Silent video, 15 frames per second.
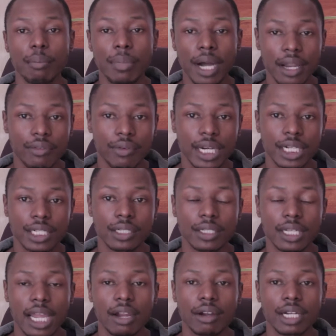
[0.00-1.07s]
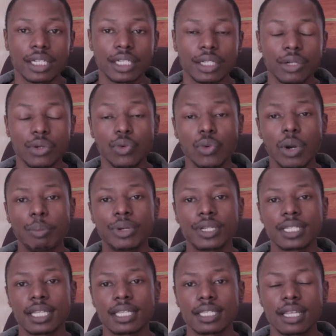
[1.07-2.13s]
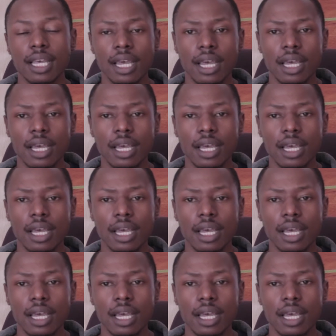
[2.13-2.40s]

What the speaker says: biracial character who represents